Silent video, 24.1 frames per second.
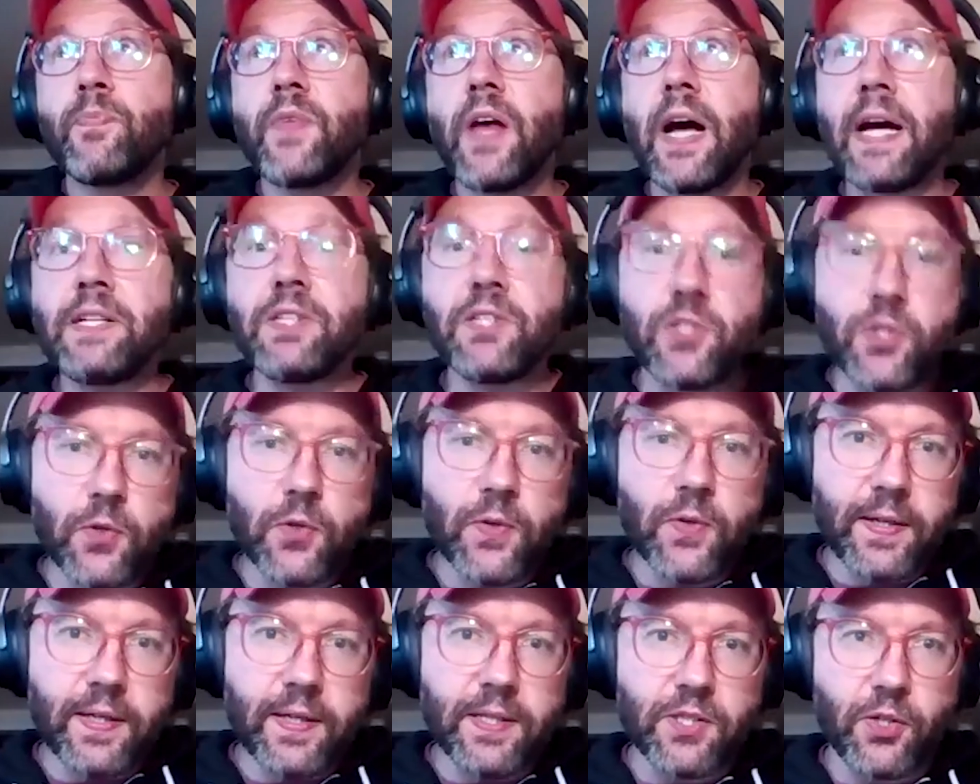I do
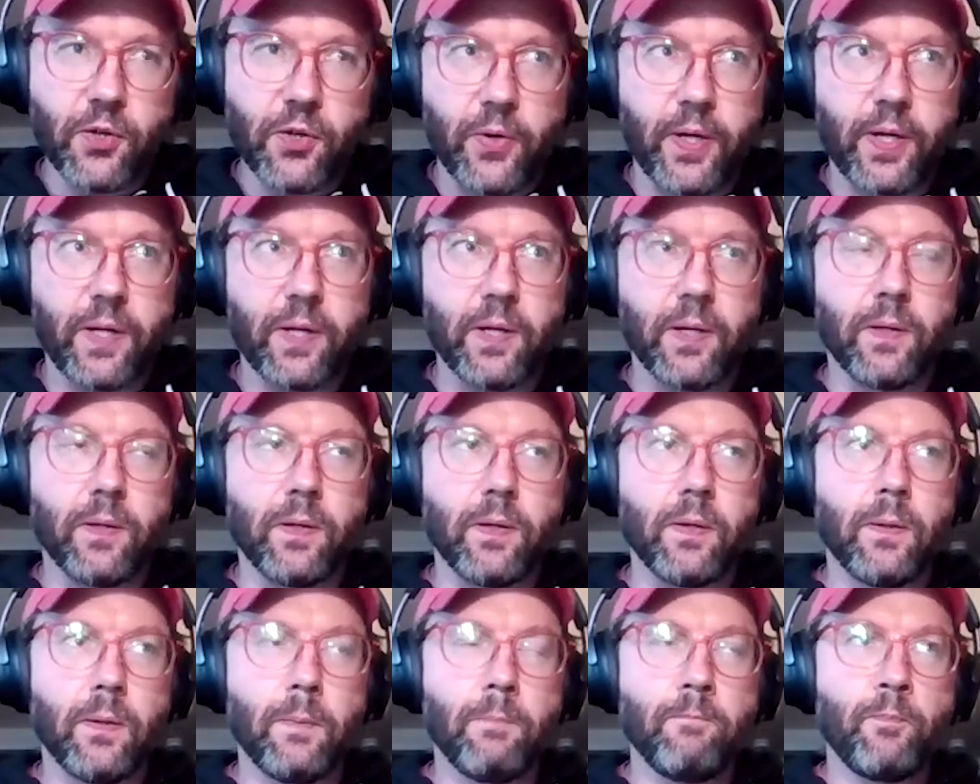think it's
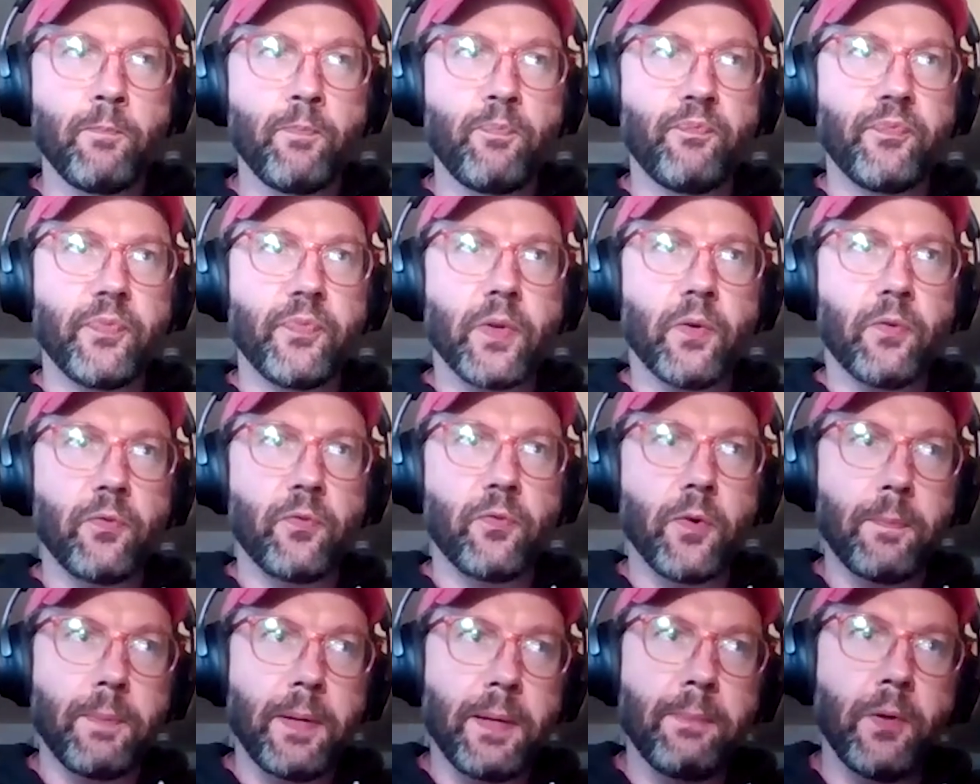critical
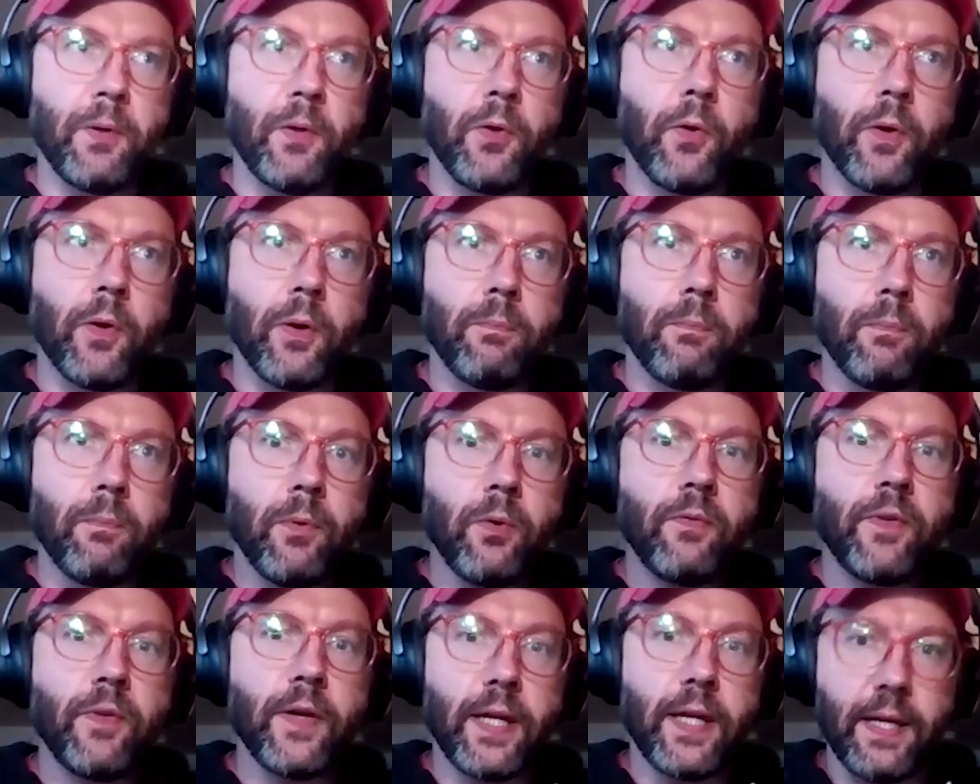for people who are
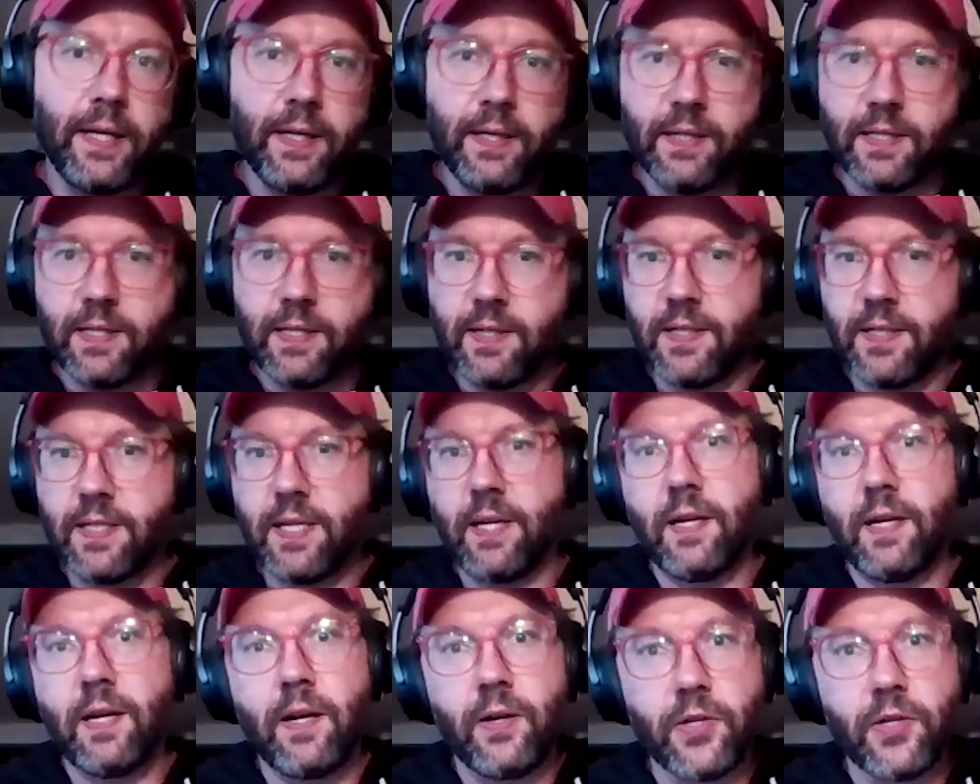moving into the
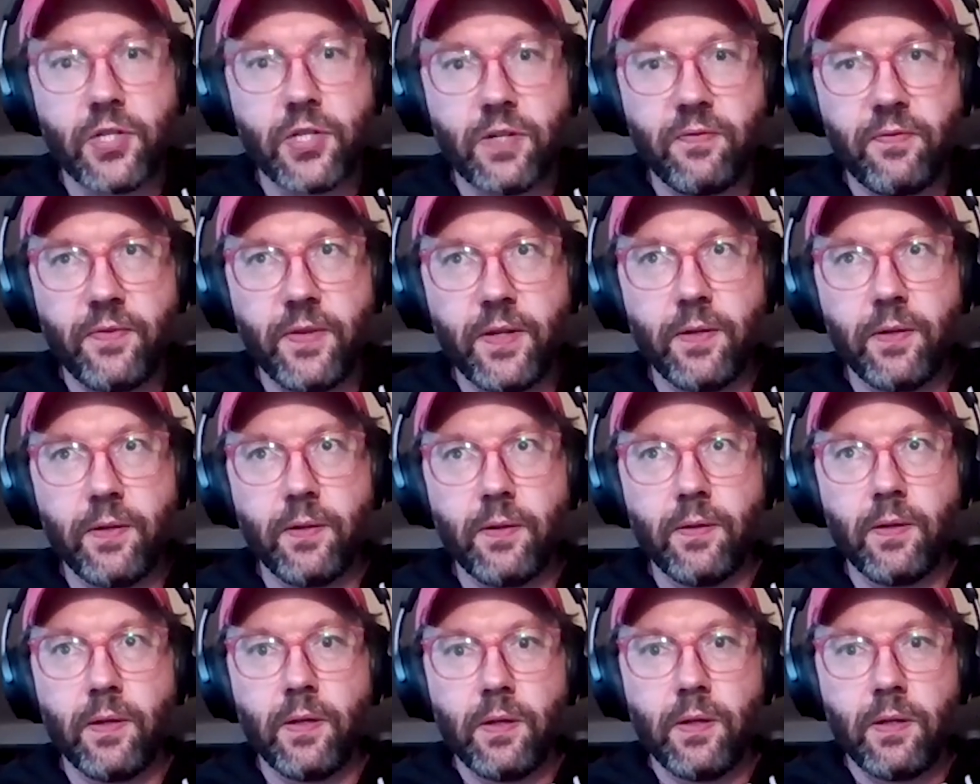technology
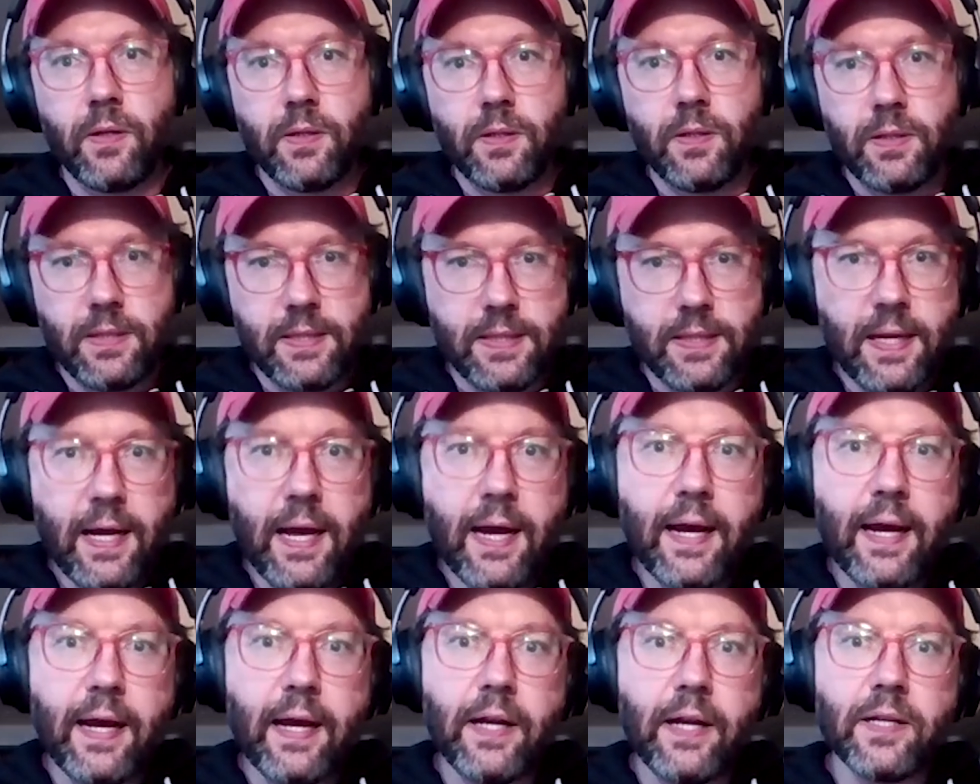field
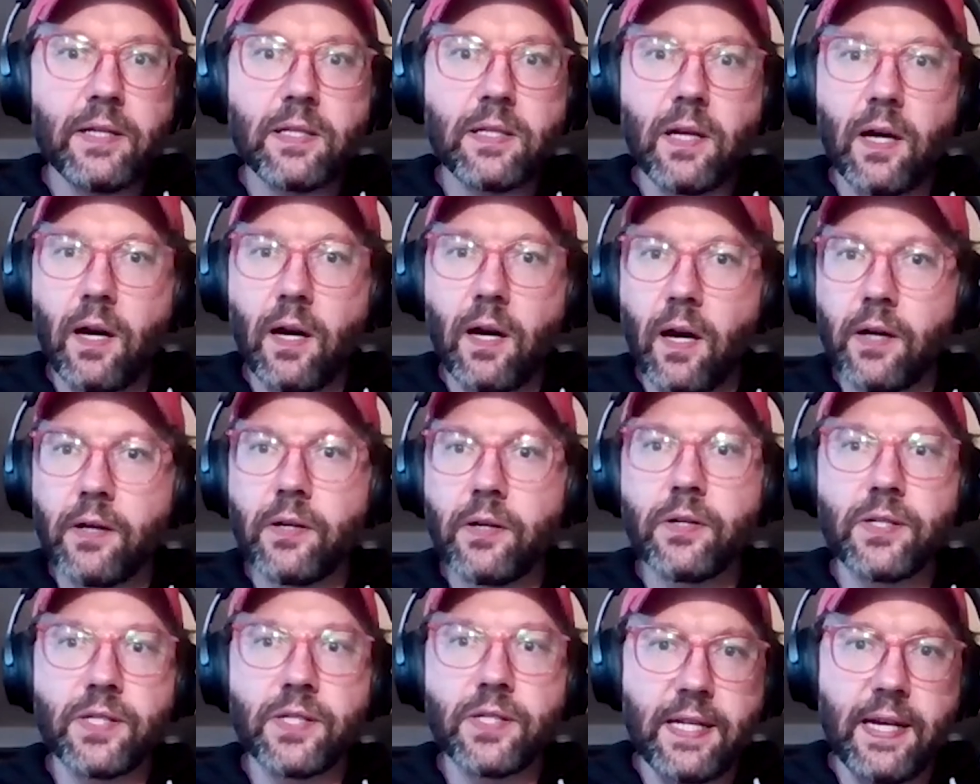today to
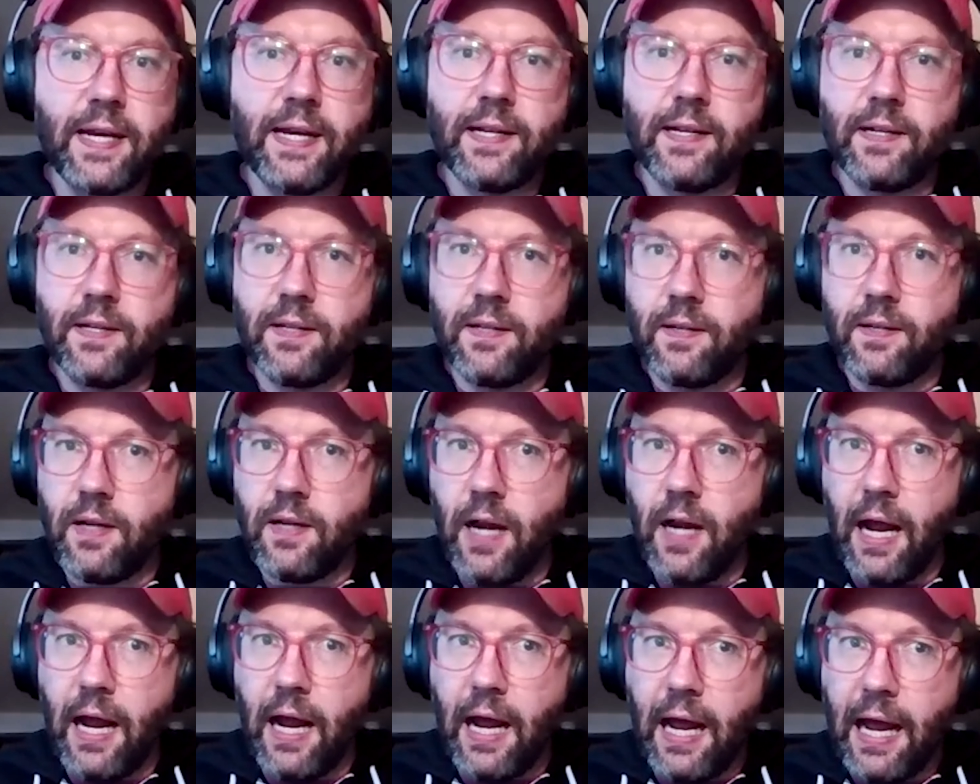understand
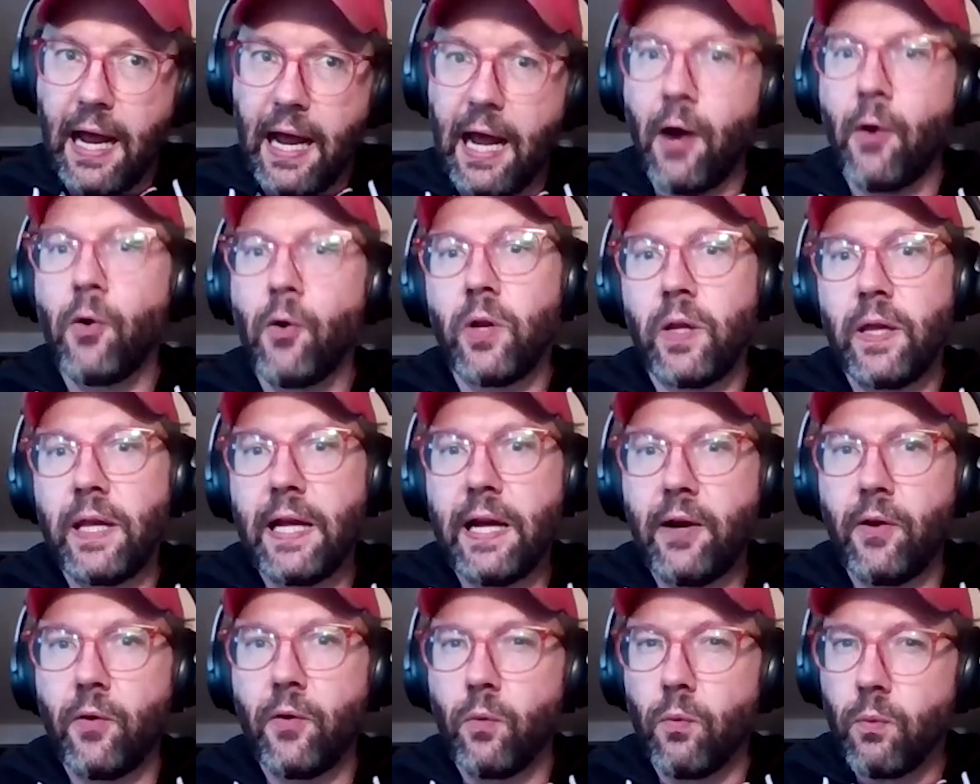how
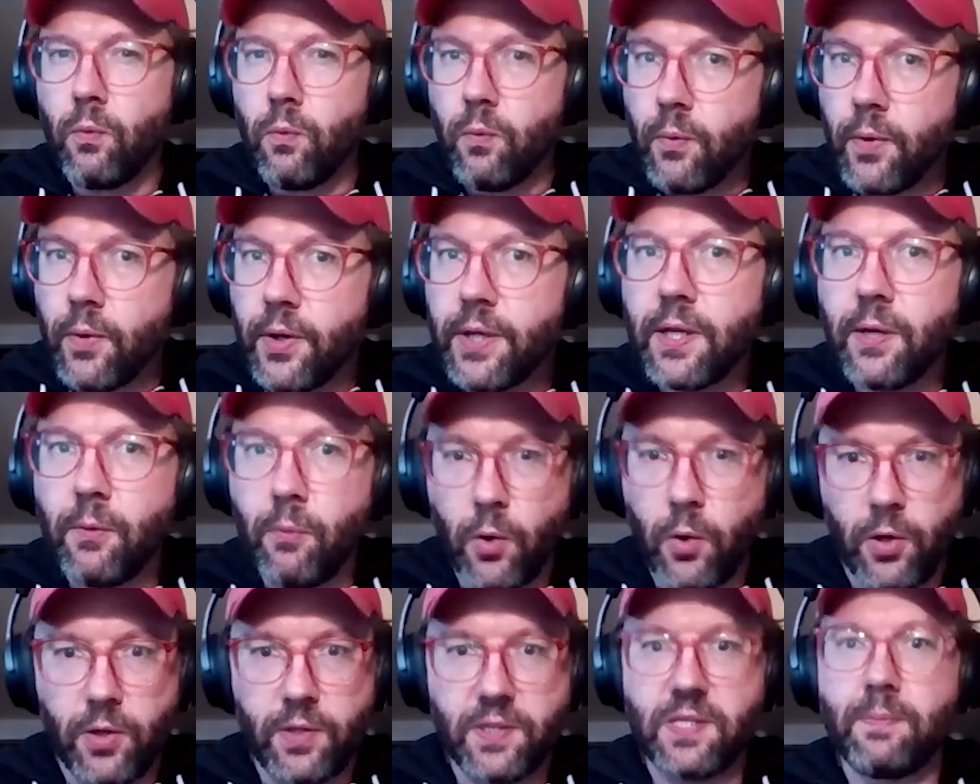cloud really
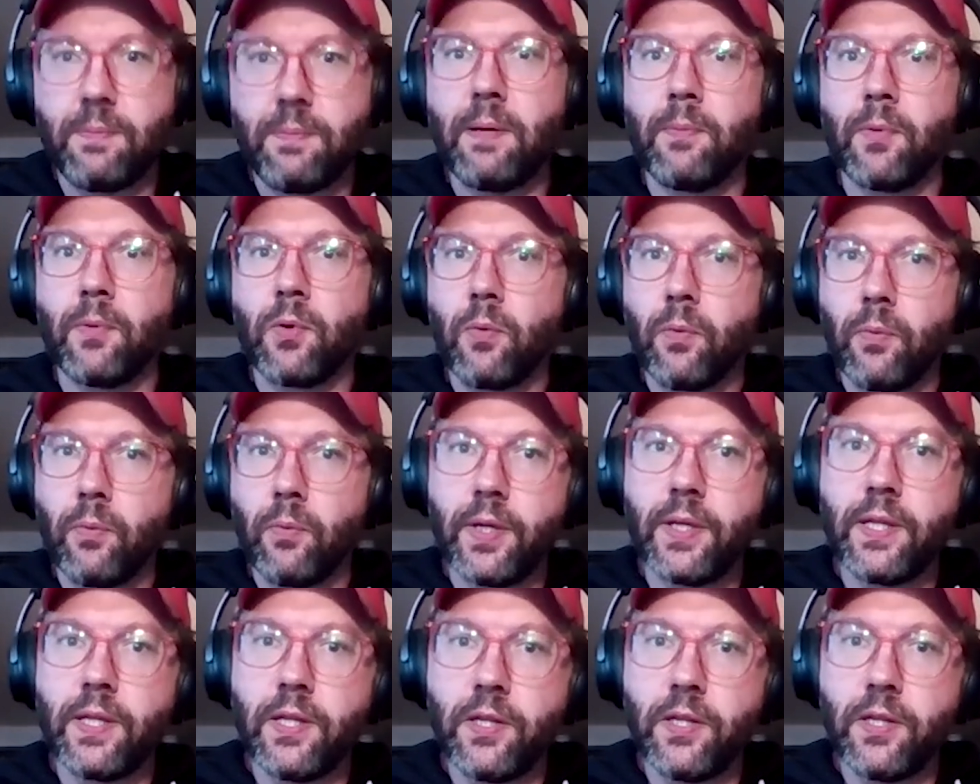works, to be able to
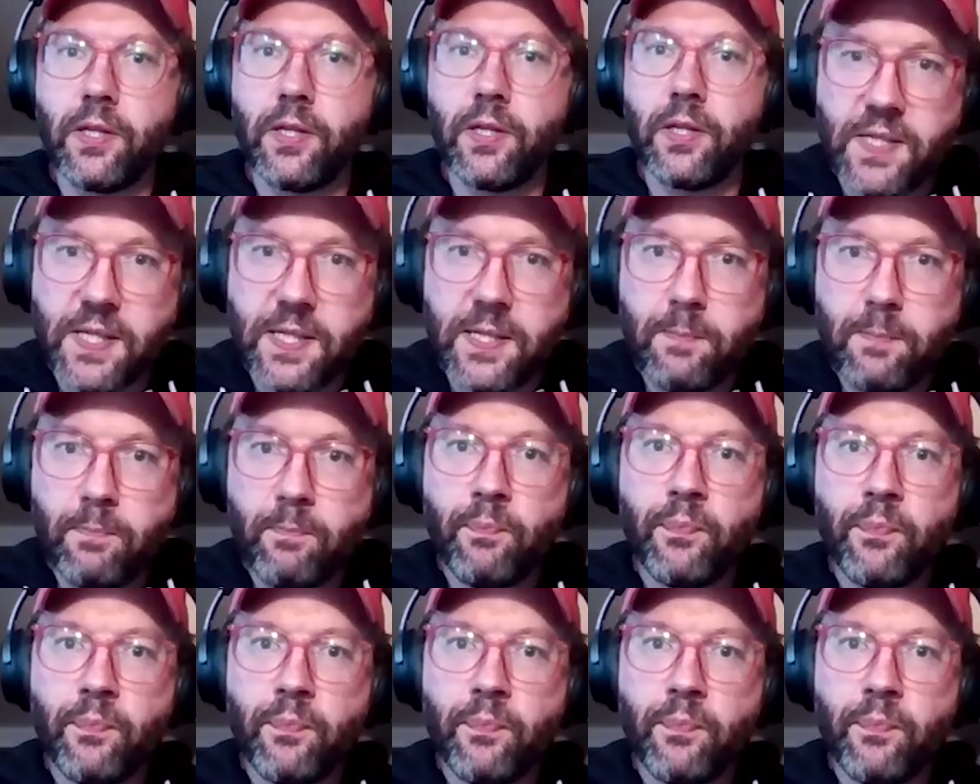really use it.